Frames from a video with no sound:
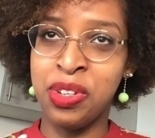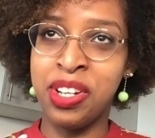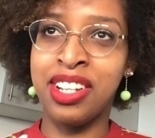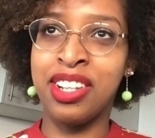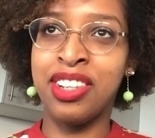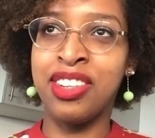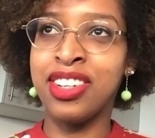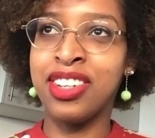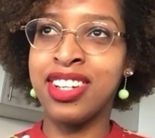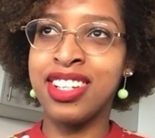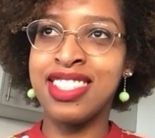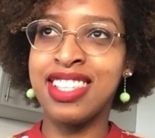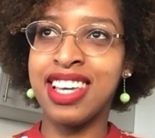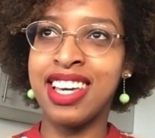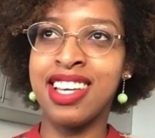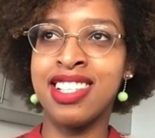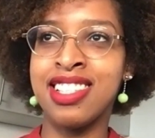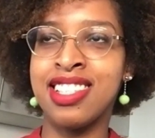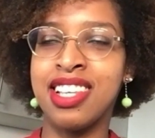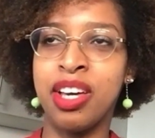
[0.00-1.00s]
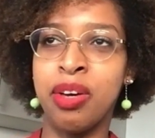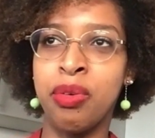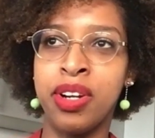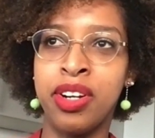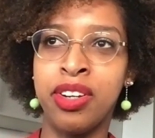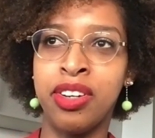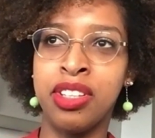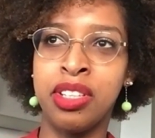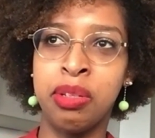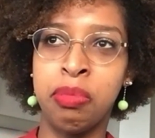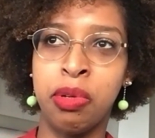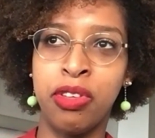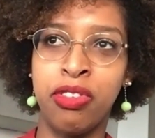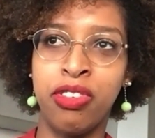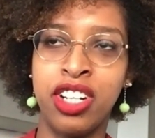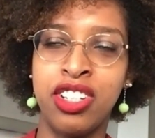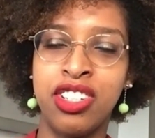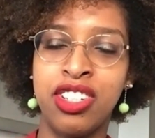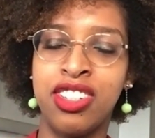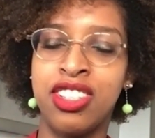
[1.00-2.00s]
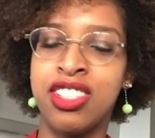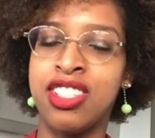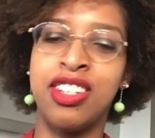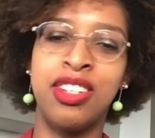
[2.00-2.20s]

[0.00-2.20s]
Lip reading: It looks easy when all the professionals